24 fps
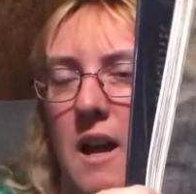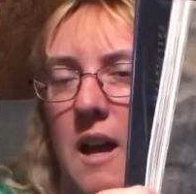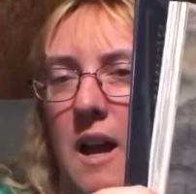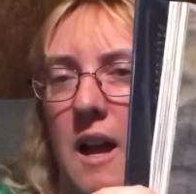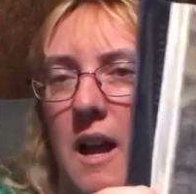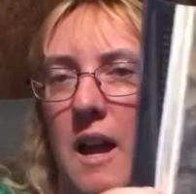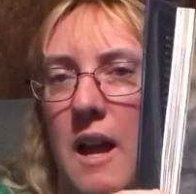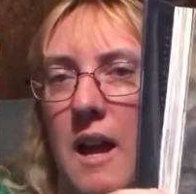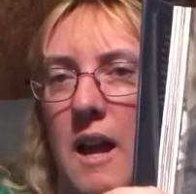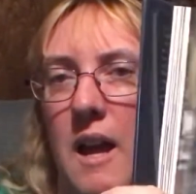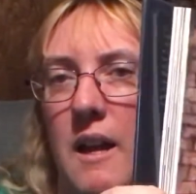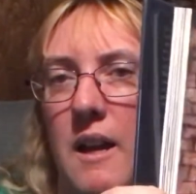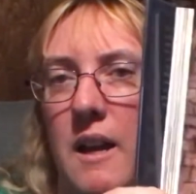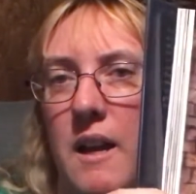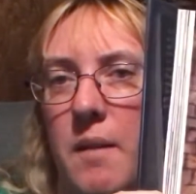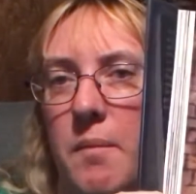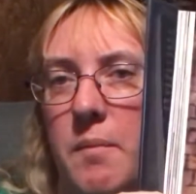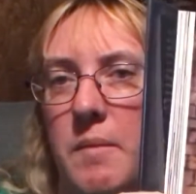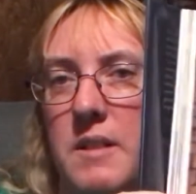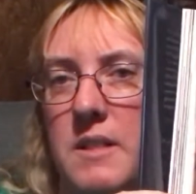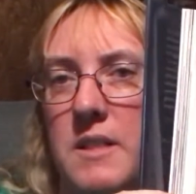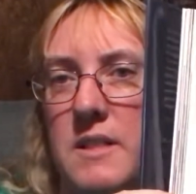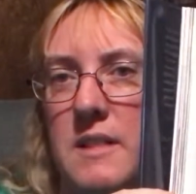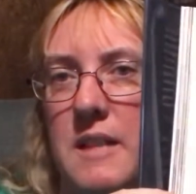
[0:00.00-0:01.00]
and
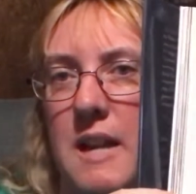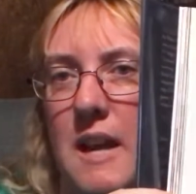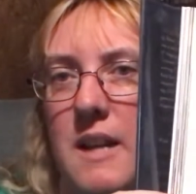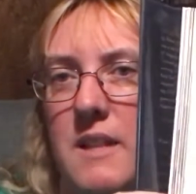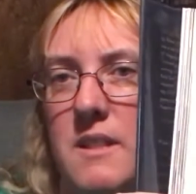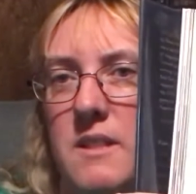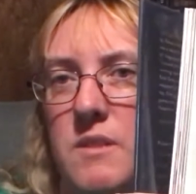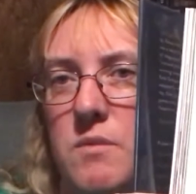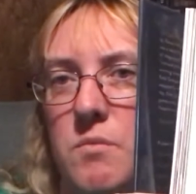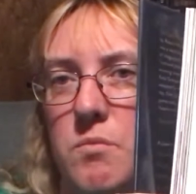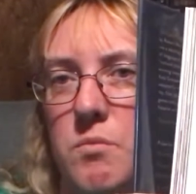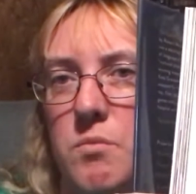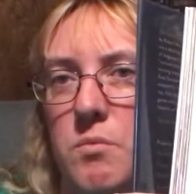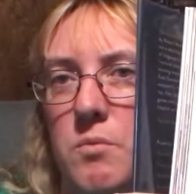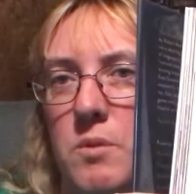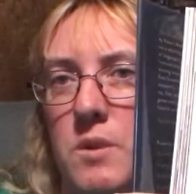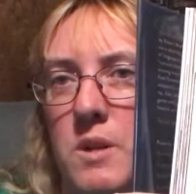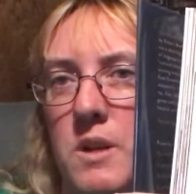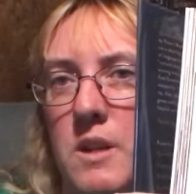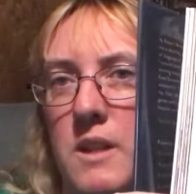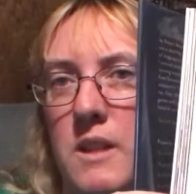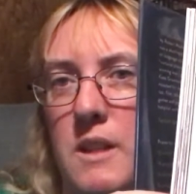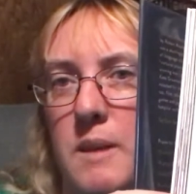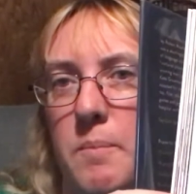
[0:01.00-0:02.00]
it just has
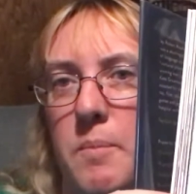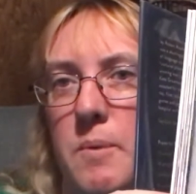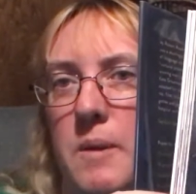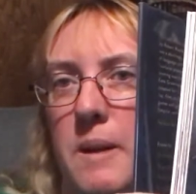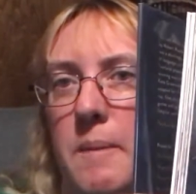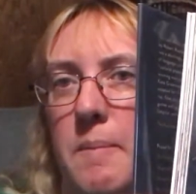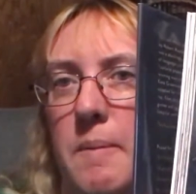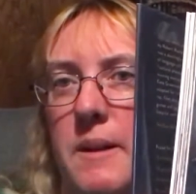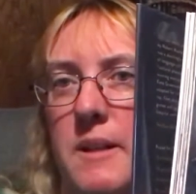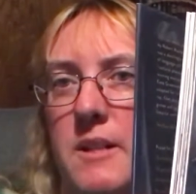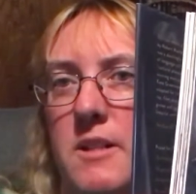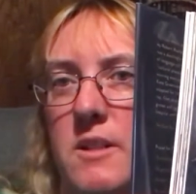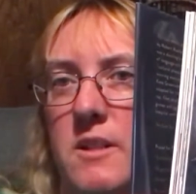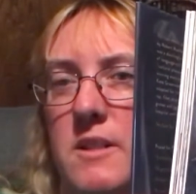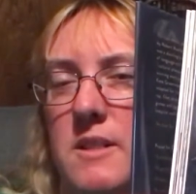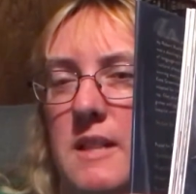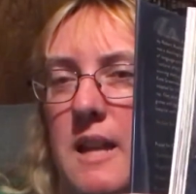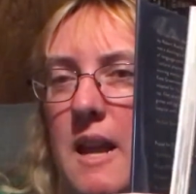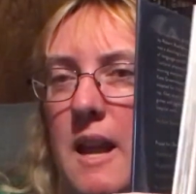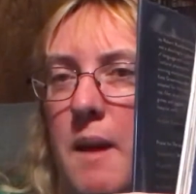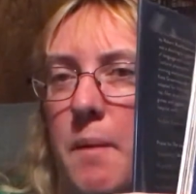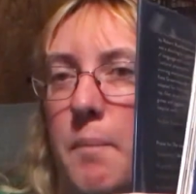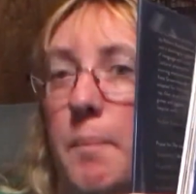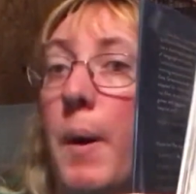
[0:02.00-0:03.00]
really pretty pictures
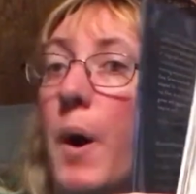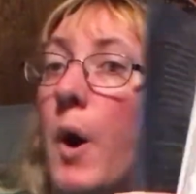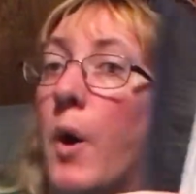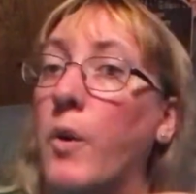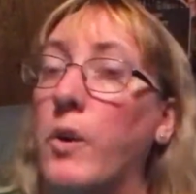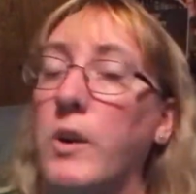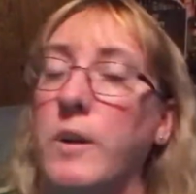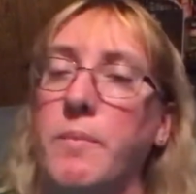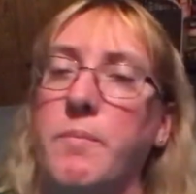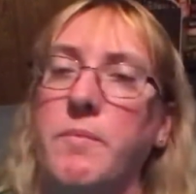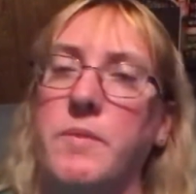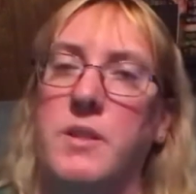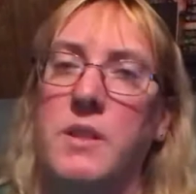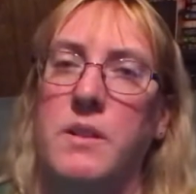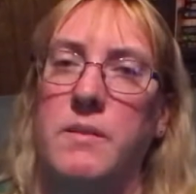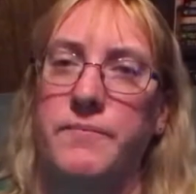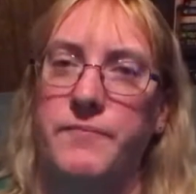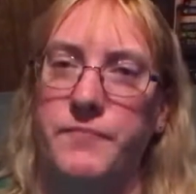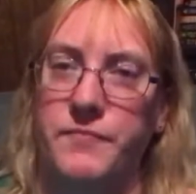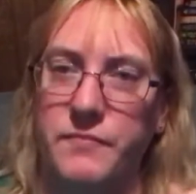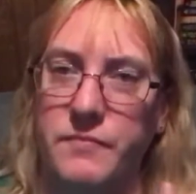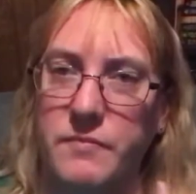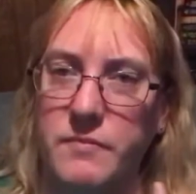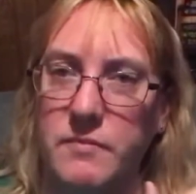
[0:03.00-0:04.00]
and poems
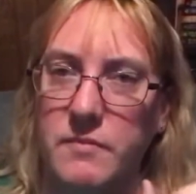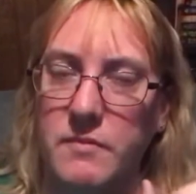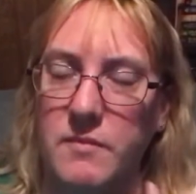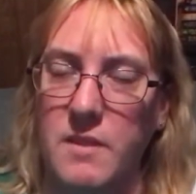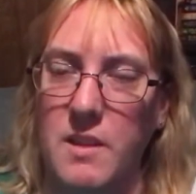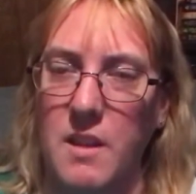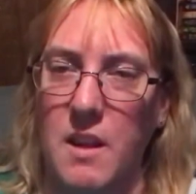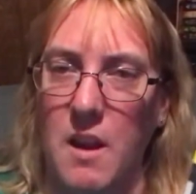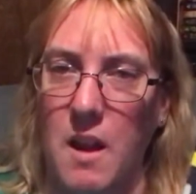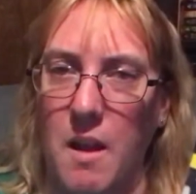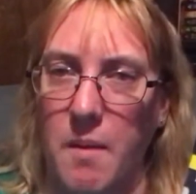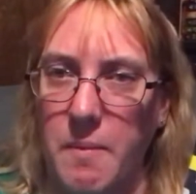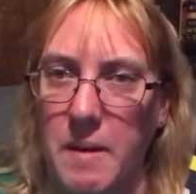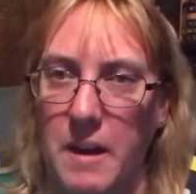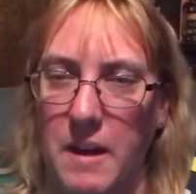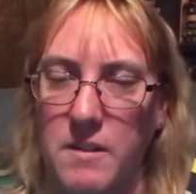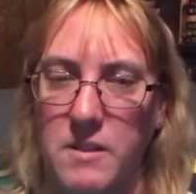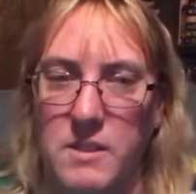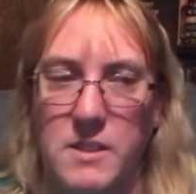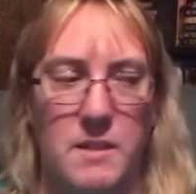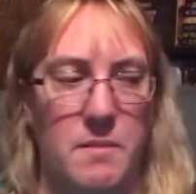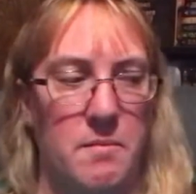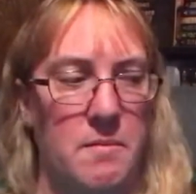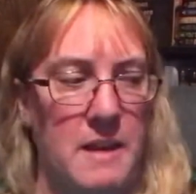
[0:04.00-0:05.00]
about
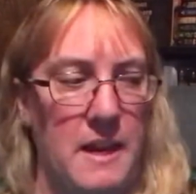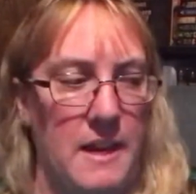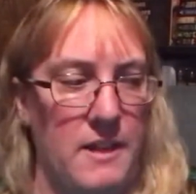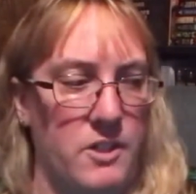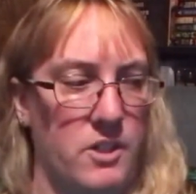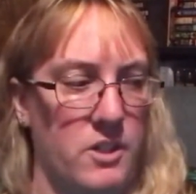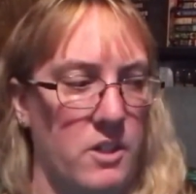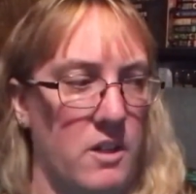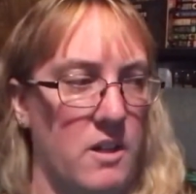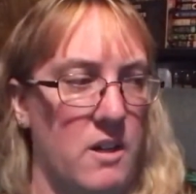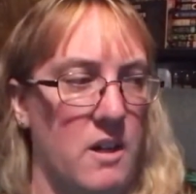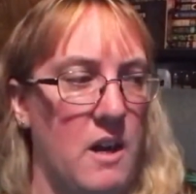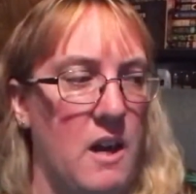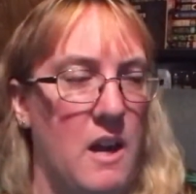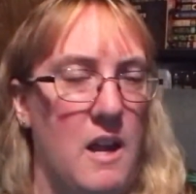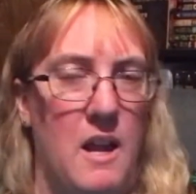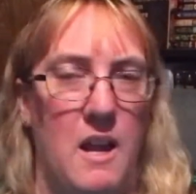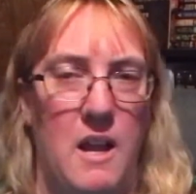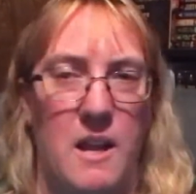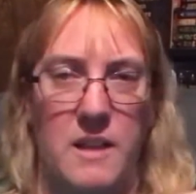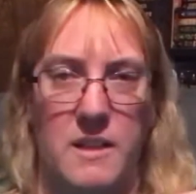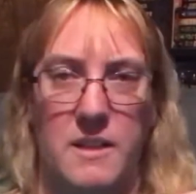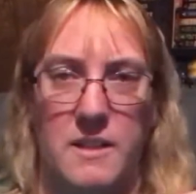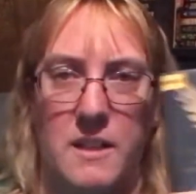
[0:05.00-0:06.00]
some nature
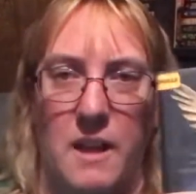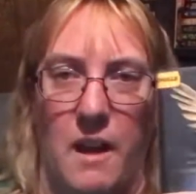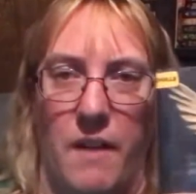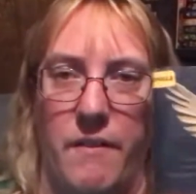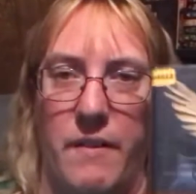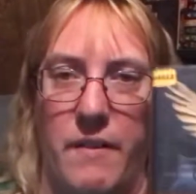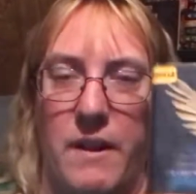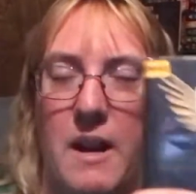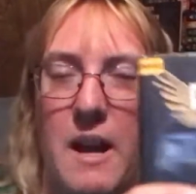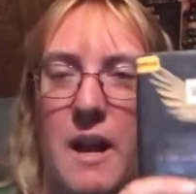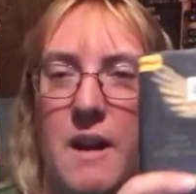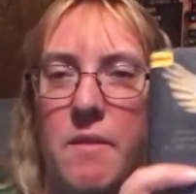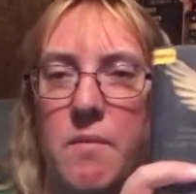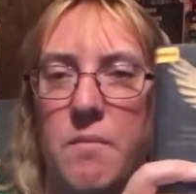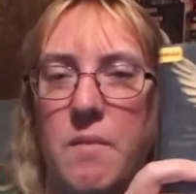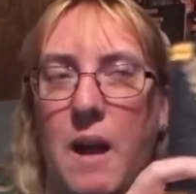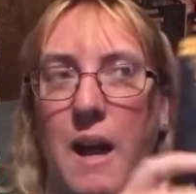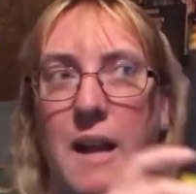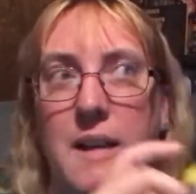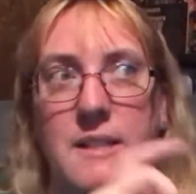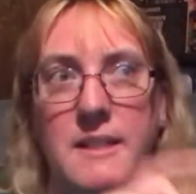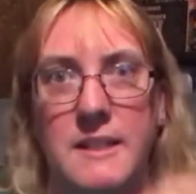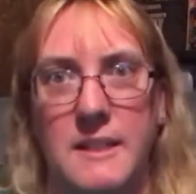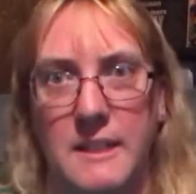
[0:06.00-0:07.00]
stuff. And I
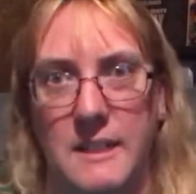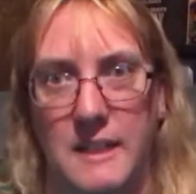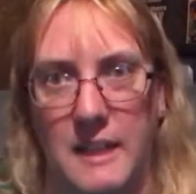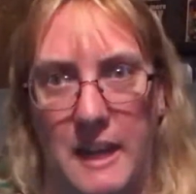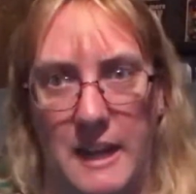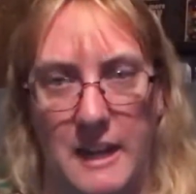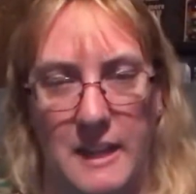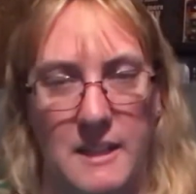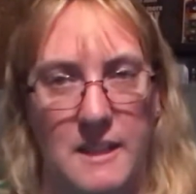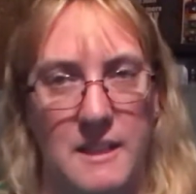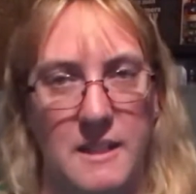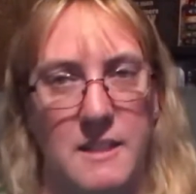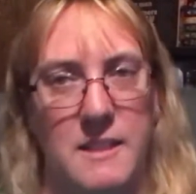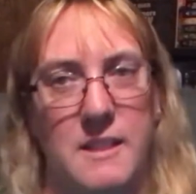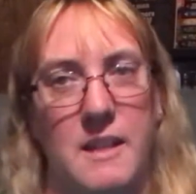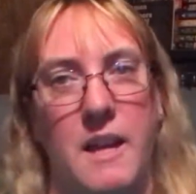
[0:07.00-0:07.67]
did like this.